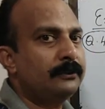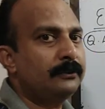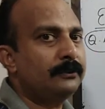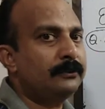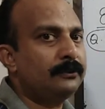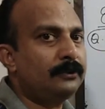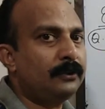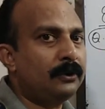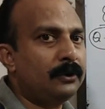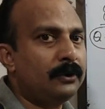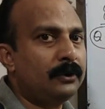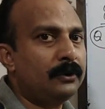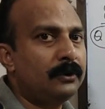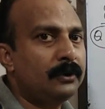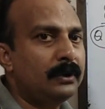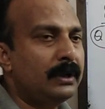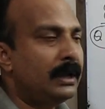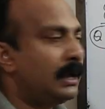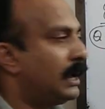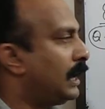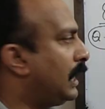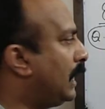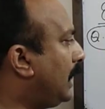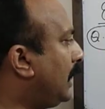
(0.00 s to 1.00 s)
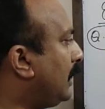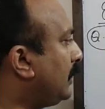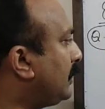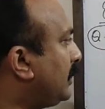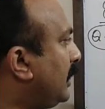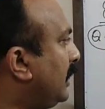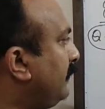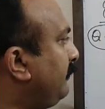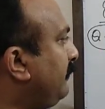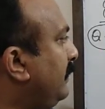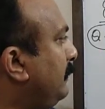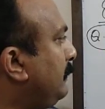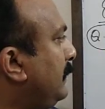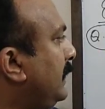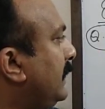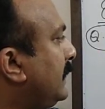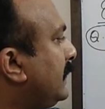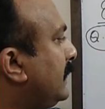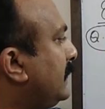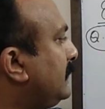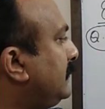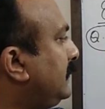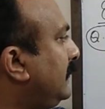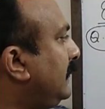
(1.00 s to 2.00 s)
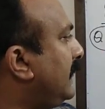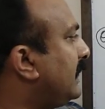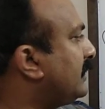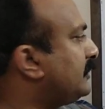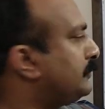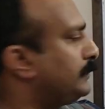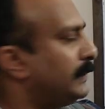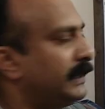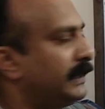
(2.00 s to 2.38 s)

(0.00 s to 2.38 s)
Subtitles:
So How can we make it 3x